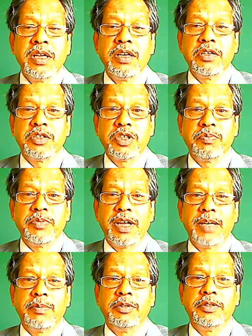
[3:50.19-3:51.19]
you should be
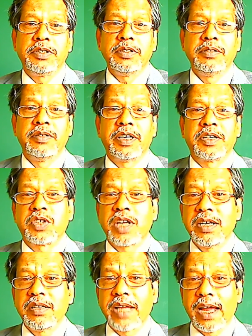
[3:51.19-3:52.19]
able to
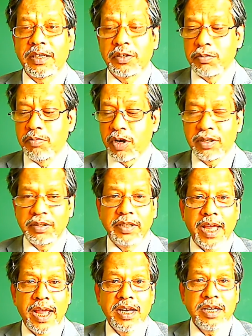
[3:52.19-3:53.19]
extend that to model
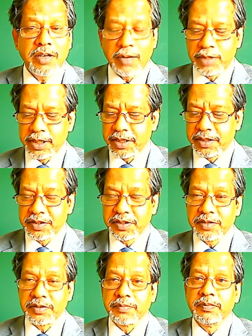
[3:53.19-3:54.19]
any complicated
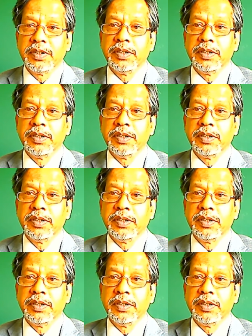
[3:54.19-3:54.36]
system.